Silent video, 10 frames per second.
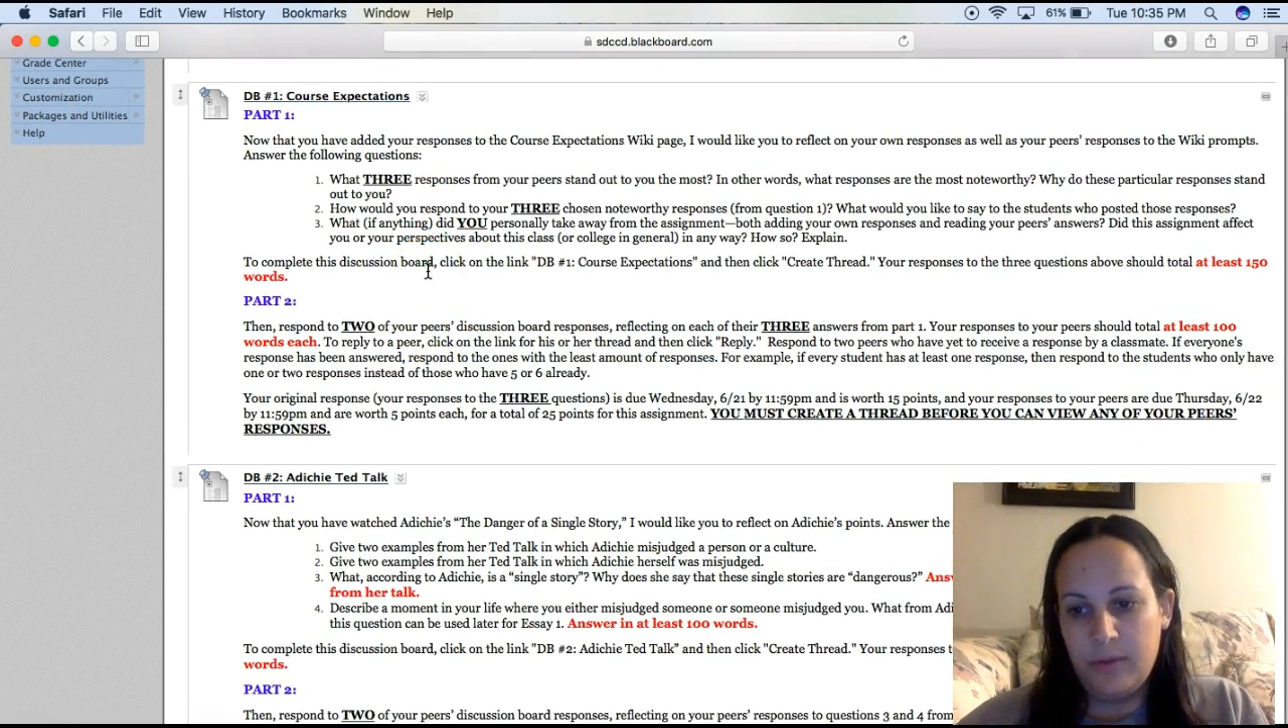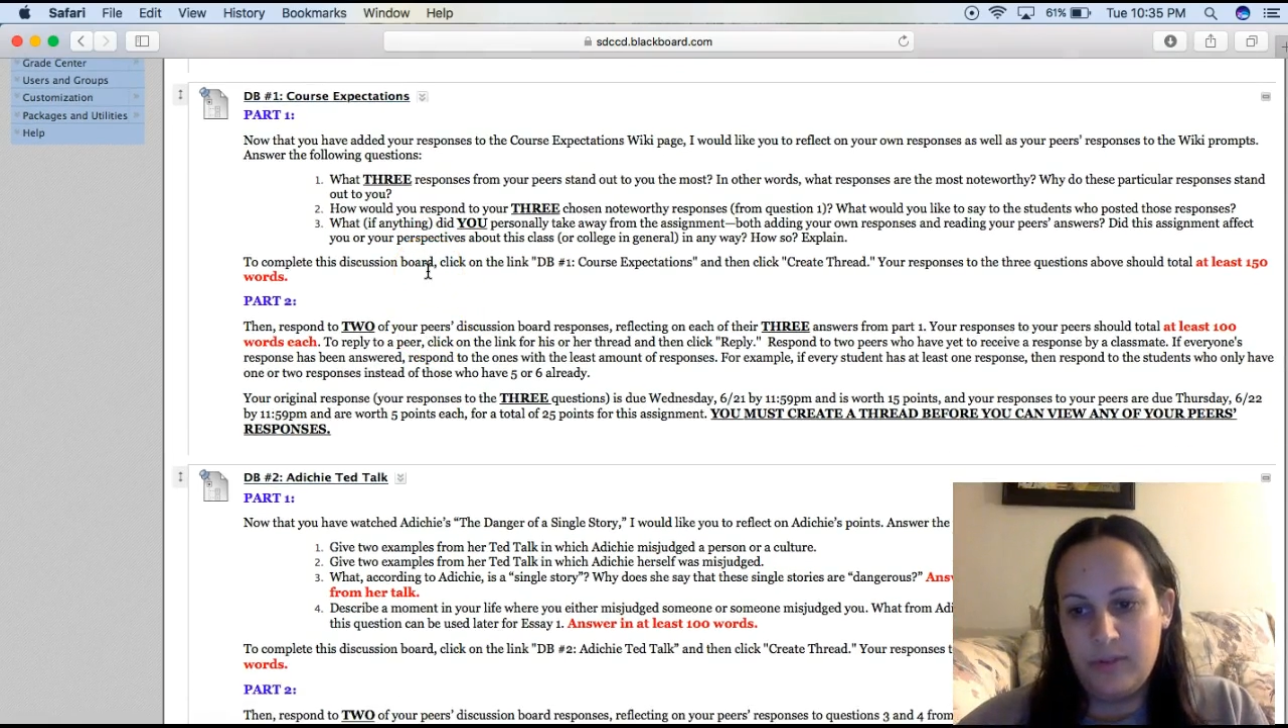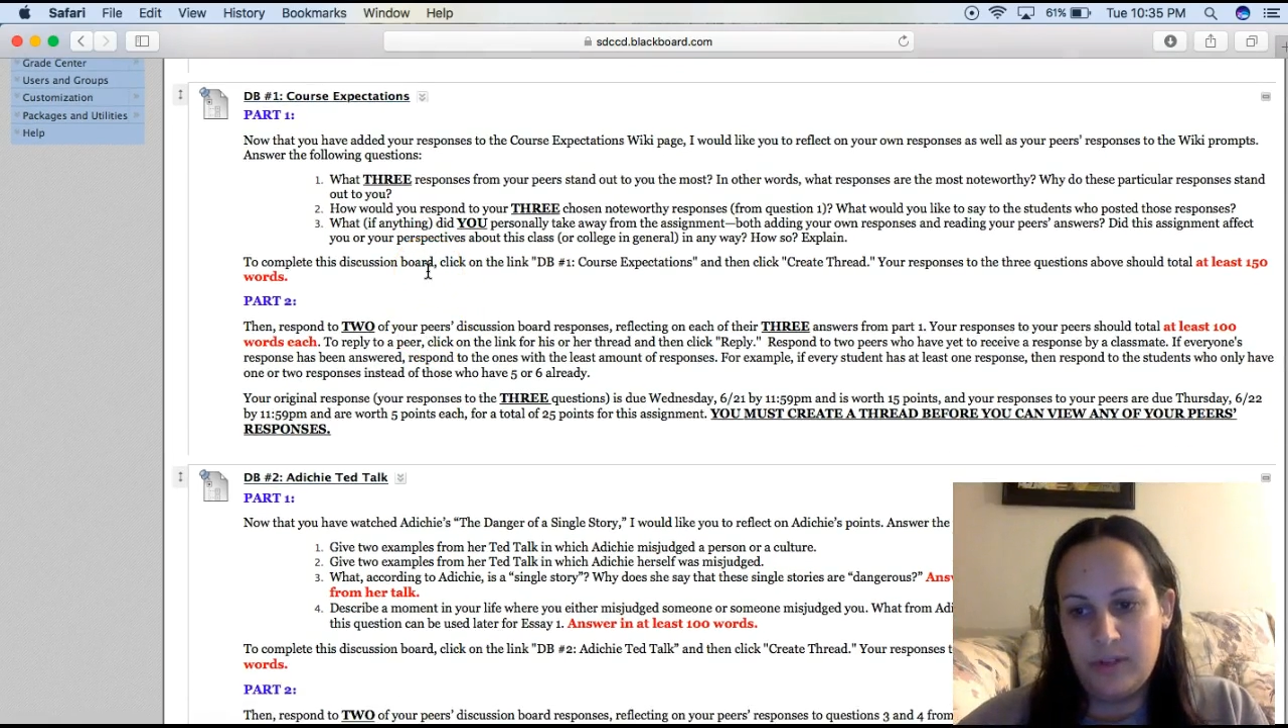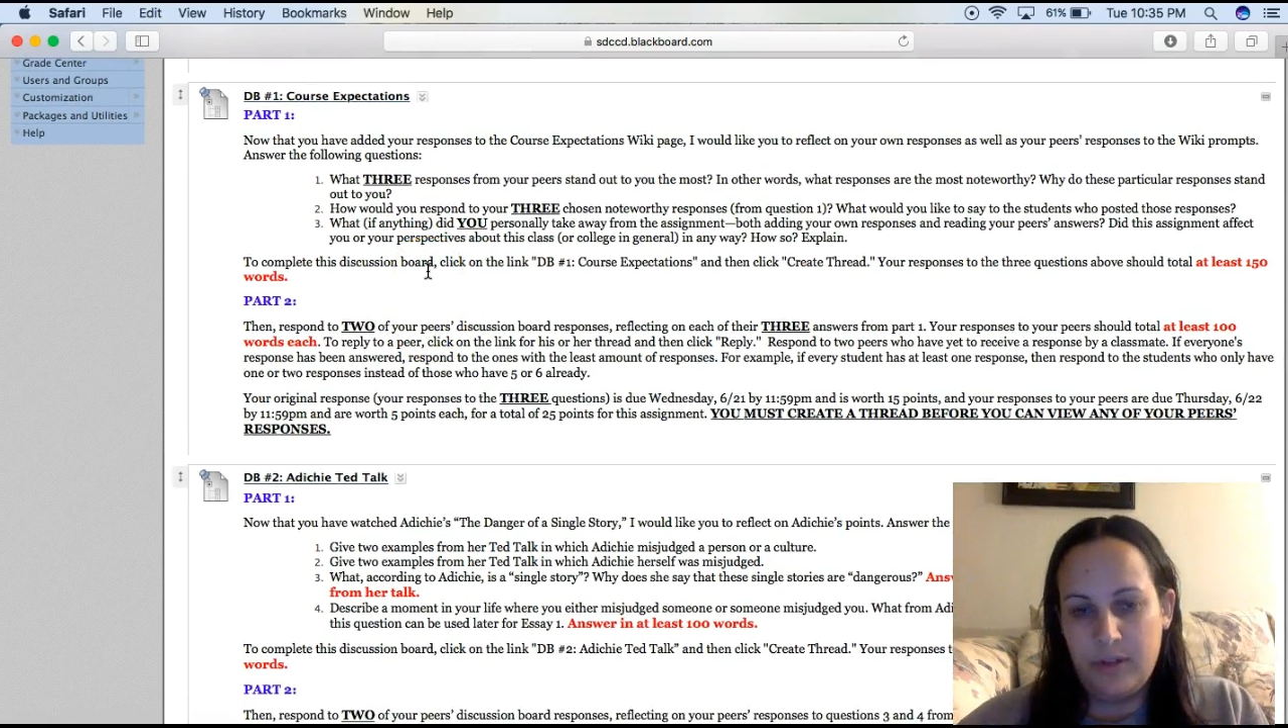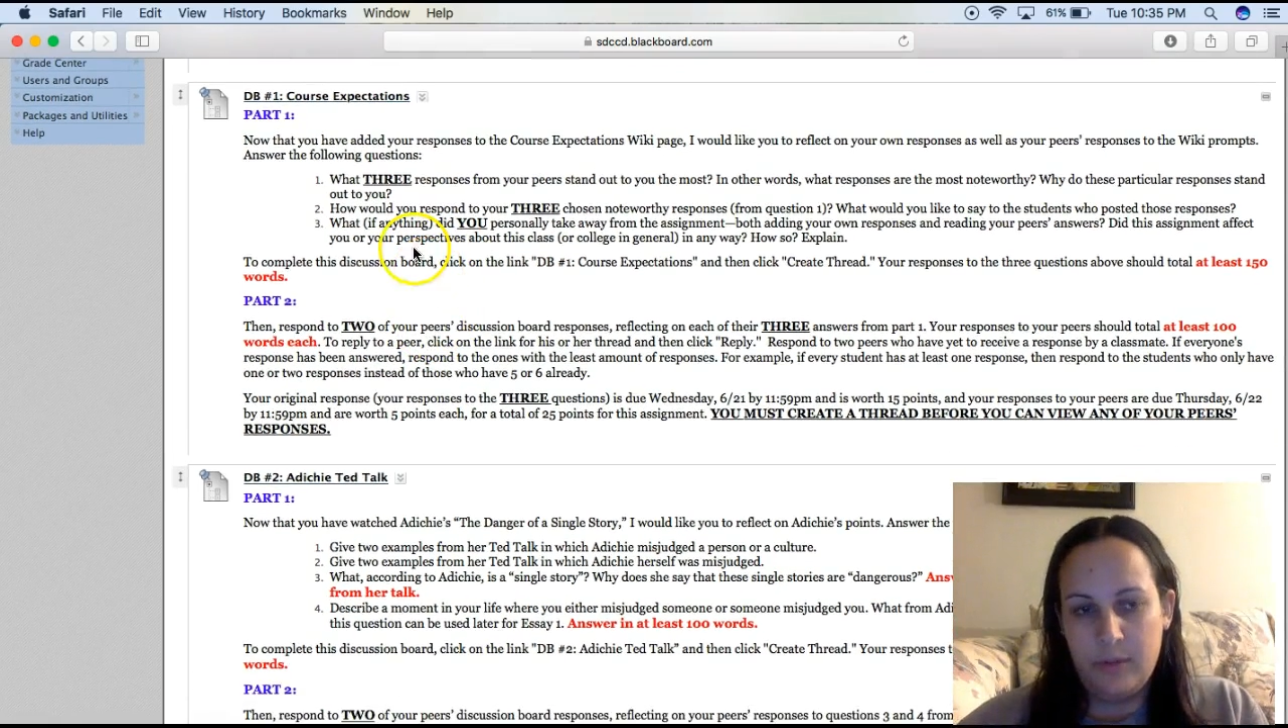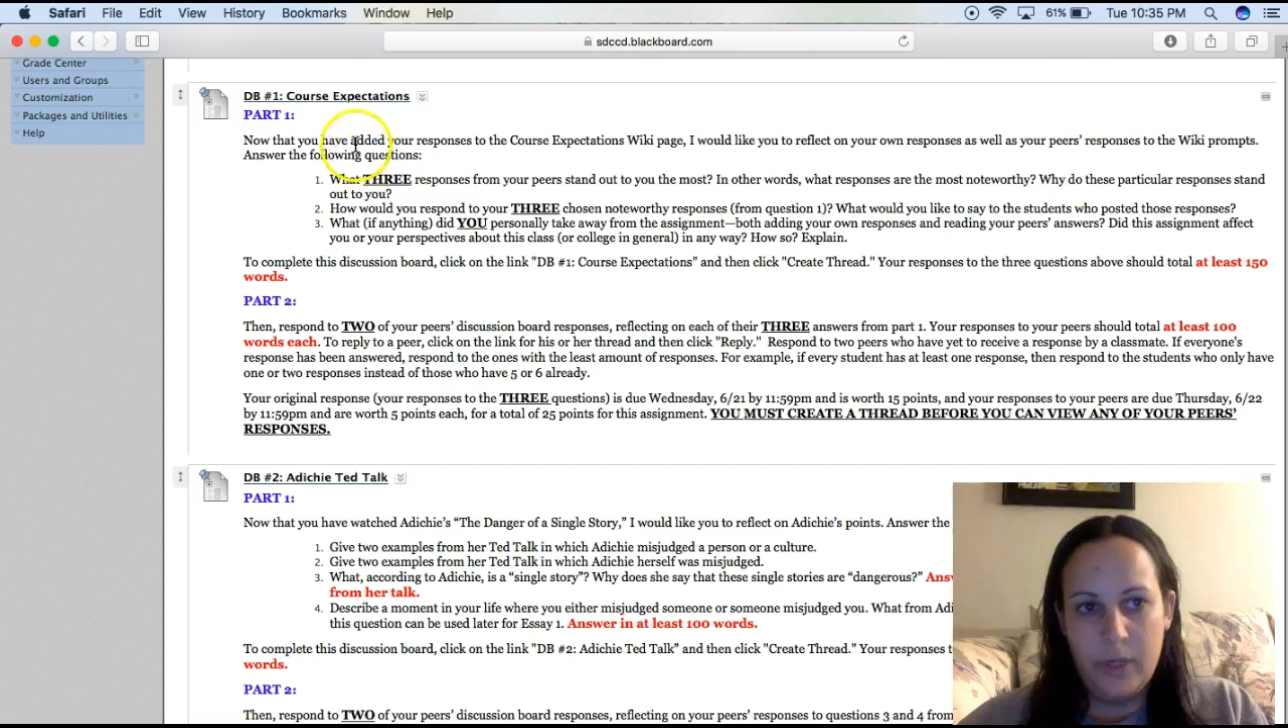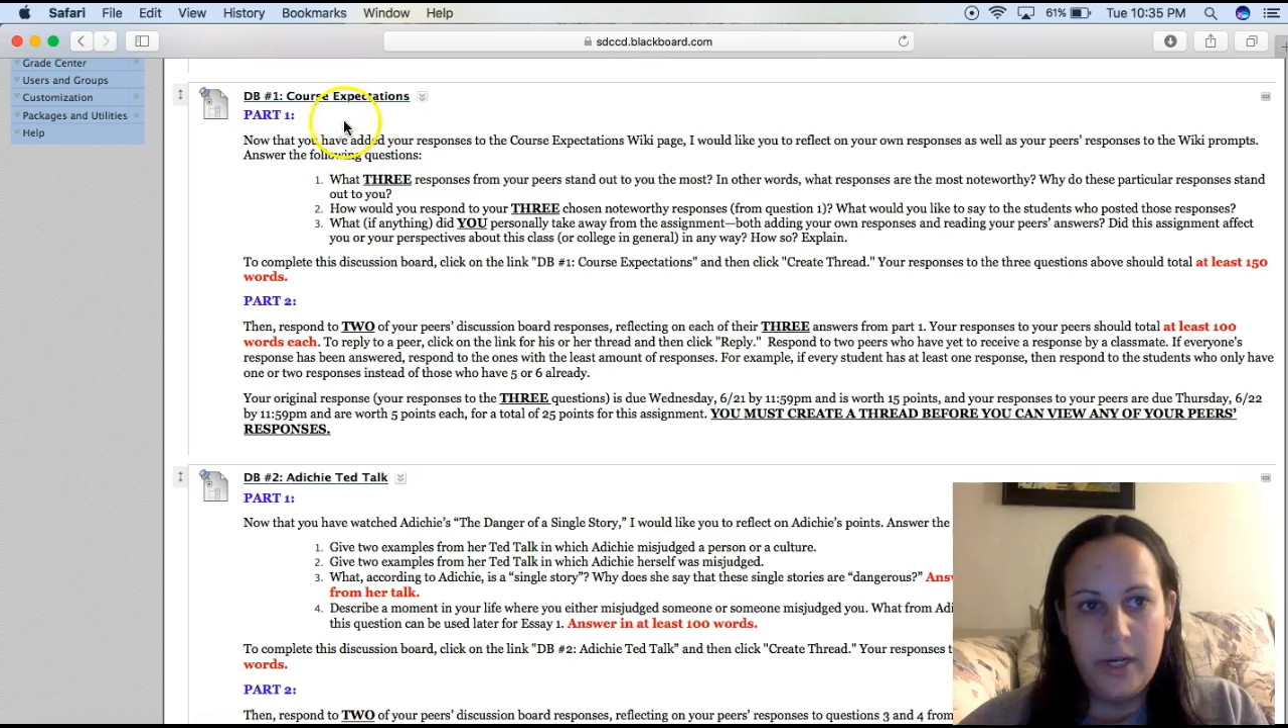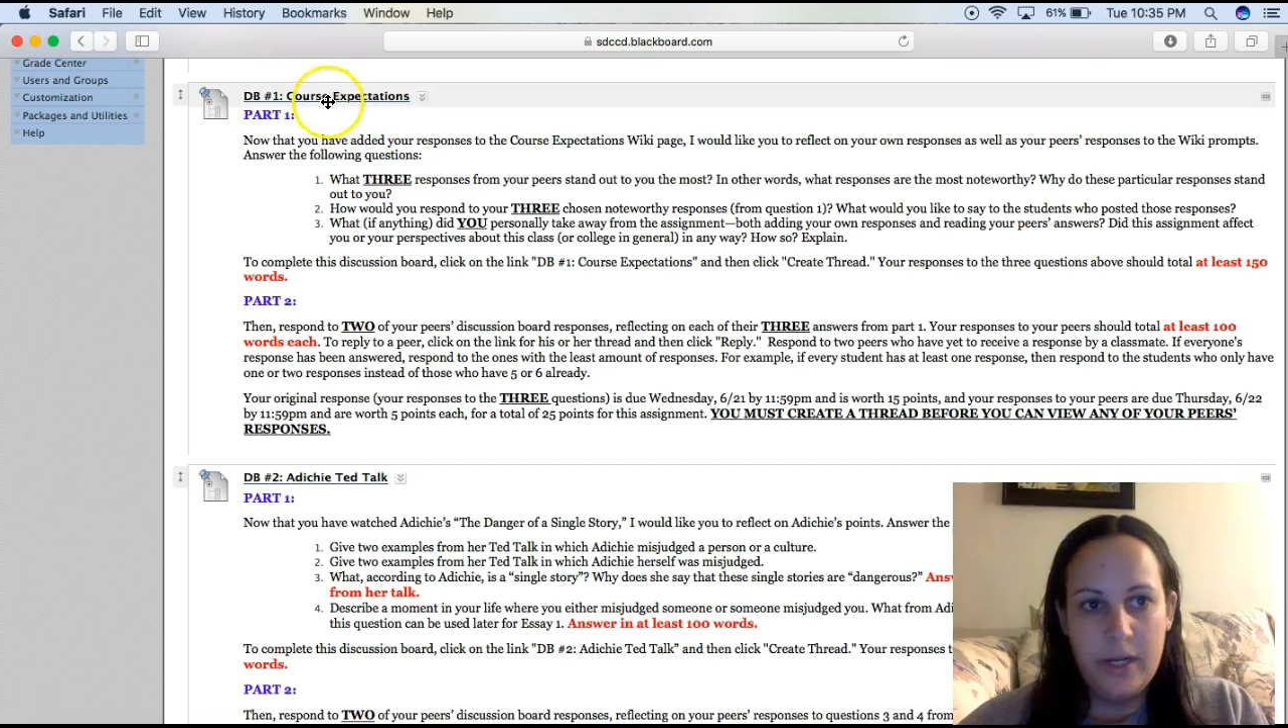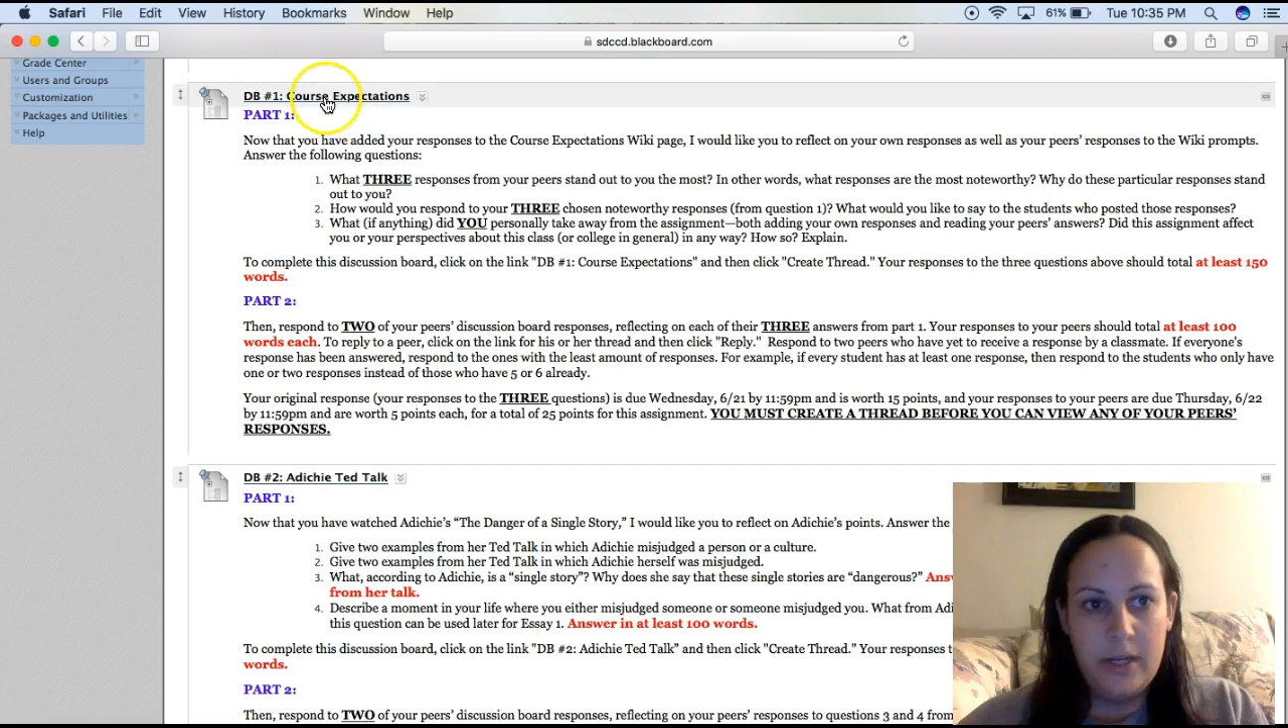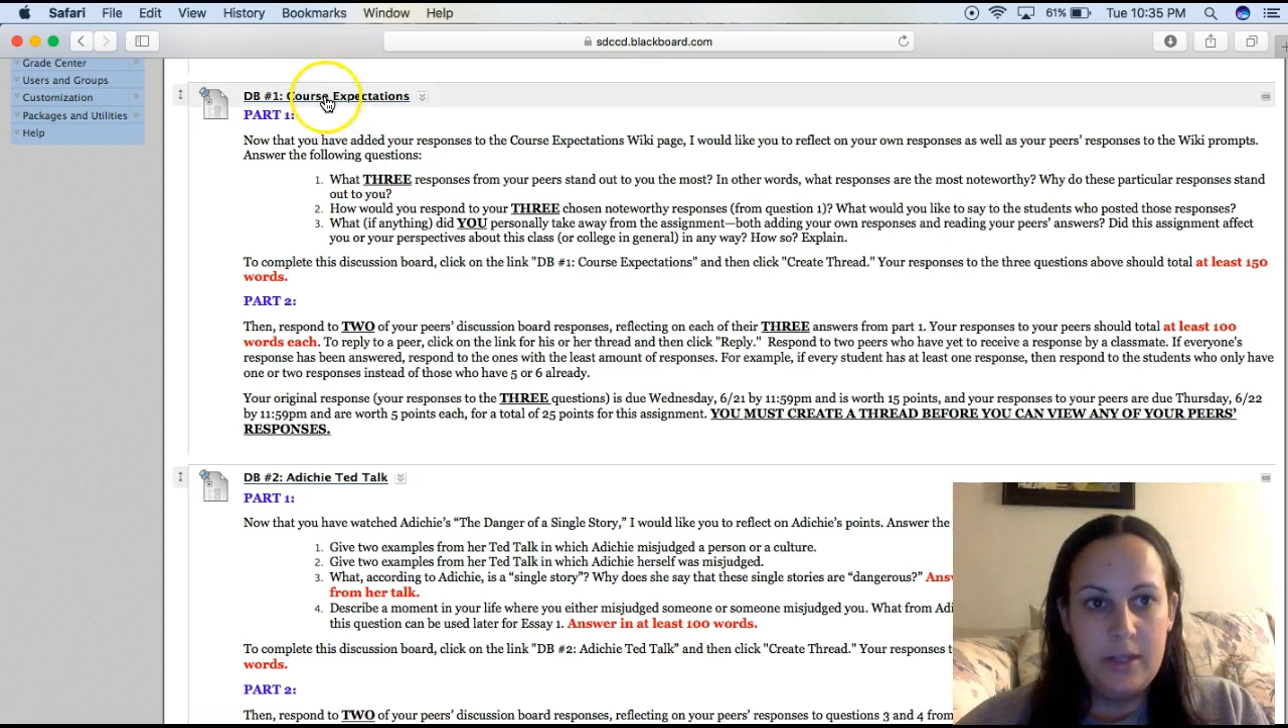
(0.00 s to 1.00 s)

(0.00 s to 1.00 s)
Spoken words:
of your homework.